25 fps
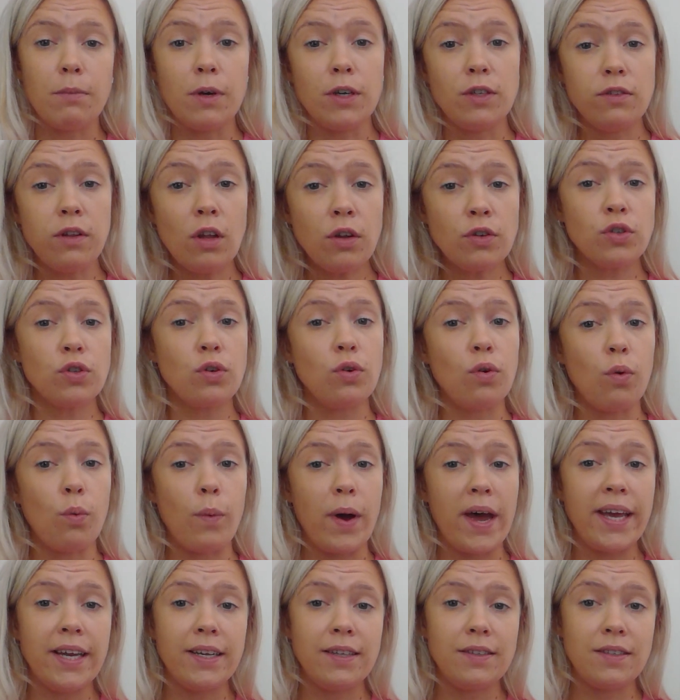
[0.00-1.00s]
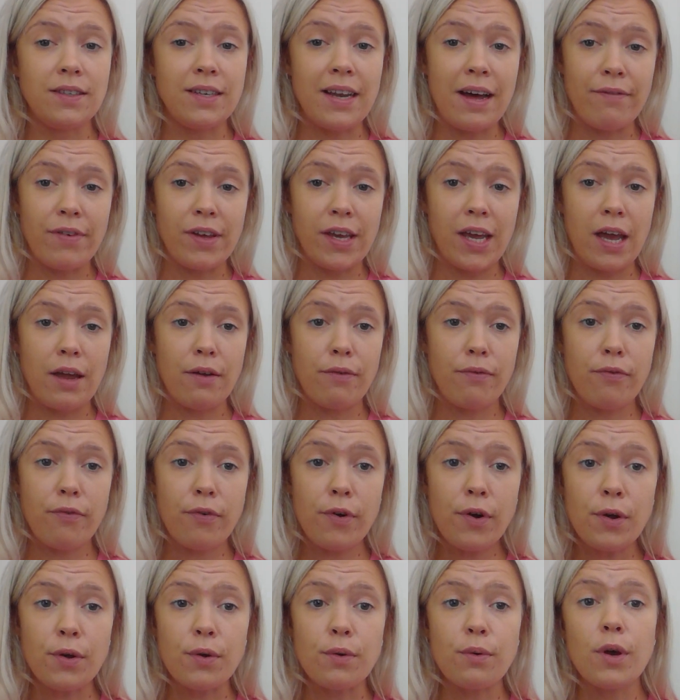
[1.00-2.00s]
most logical way to navigate
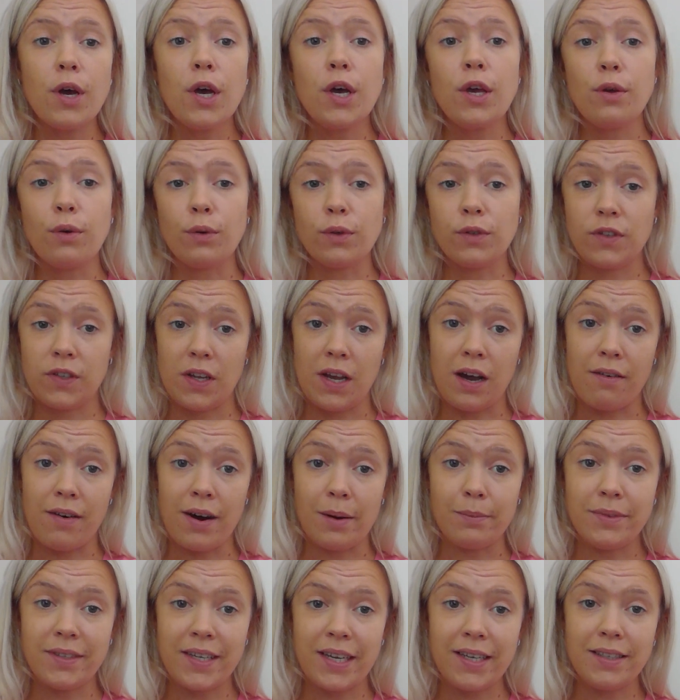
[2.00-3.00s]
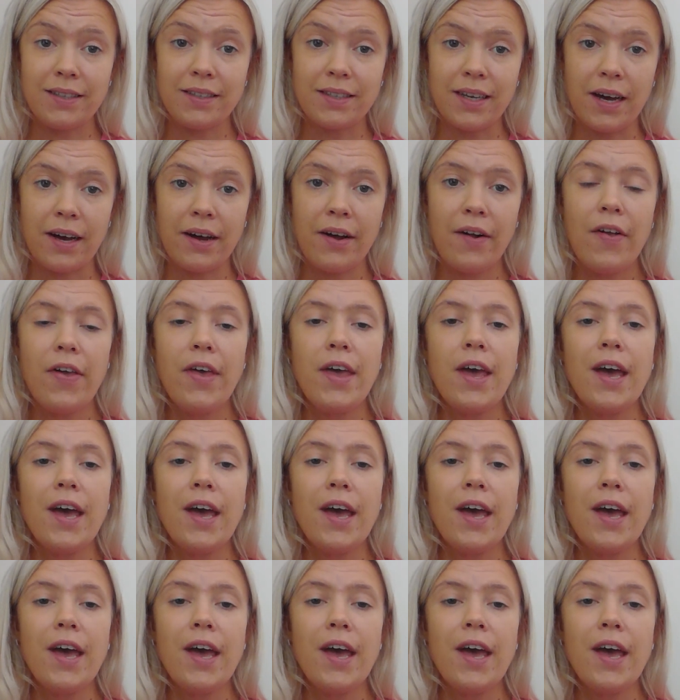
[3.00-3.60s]
through your CRM data,